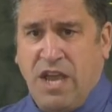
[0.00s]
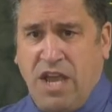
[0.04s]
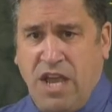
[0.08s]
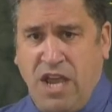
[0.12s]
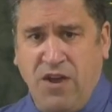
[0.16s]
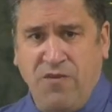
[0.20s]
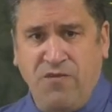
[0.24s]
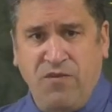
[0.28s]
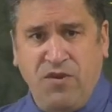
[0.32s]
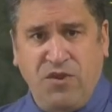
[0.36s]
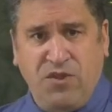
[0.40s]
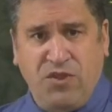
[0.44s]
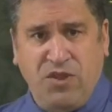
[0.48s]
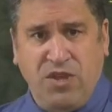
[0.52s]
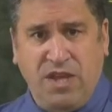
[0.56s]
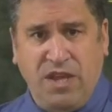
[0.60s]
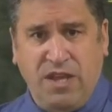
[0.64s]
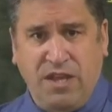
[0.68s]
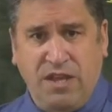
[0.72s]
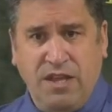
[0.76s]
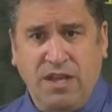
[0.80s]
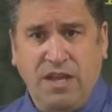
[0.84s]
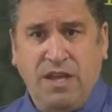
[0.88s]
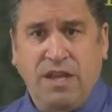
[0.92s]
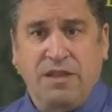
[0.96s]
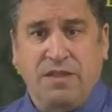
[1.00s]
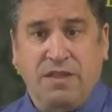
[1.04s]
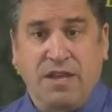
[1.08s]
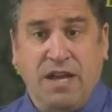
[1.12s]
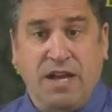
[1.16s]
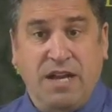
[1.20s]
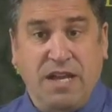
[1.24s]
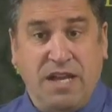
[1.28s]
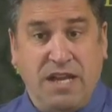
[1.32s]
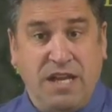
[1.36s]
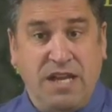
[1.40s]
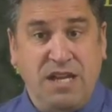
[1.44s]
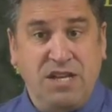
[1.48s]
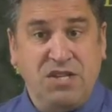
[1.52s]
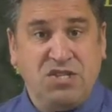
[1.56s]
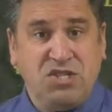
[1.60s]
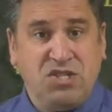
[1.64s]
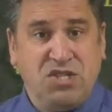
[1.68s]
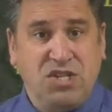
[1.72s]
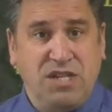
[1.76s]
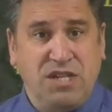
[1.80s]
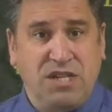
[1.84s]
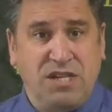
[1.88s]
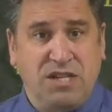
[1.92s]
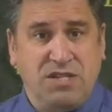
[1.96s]
everything that he
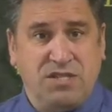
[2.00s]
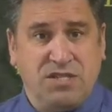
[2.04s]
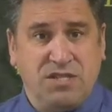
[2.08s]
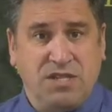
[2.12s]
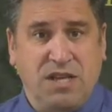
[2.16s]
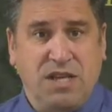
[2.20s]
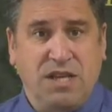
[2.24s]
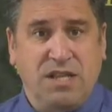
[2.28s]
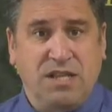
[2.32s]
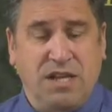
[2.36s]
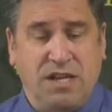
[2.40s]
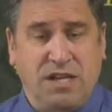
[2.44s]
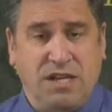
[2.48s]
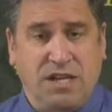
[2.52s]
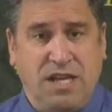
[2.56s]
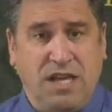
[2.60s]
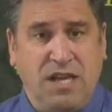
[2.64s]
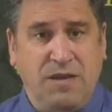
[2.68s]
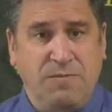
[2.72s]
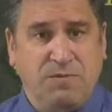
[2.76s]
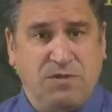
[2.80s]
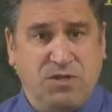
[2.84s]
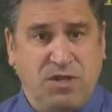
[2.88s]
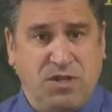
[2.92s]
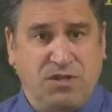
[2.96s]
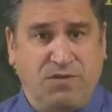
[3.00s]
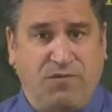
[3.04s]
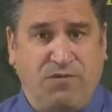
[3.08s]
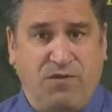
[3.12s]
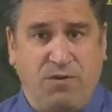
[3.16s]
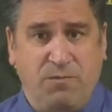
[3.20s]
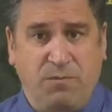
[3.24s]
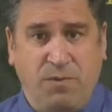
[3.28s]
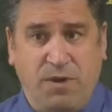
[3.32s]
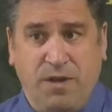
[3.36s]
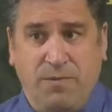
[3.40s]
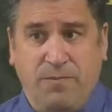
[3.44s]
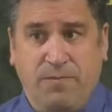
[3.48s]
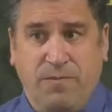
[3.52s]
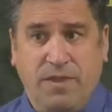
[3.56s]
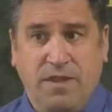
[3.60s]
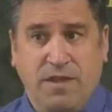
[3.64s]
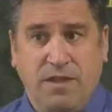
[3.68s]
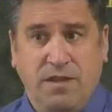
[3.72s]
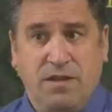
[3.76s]
sees that keeps us from him.